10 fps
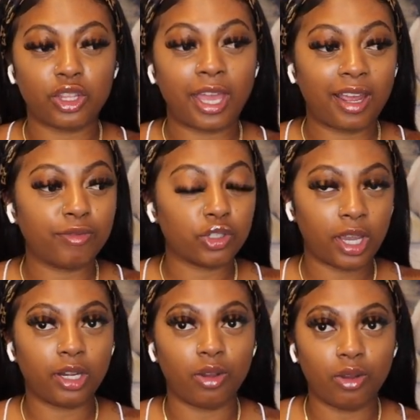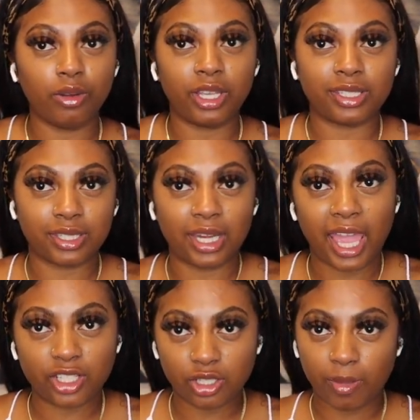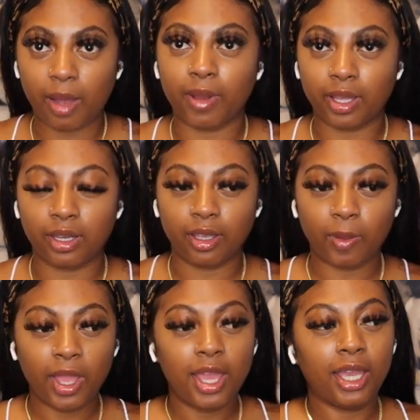that I've tried on is snatching my body up,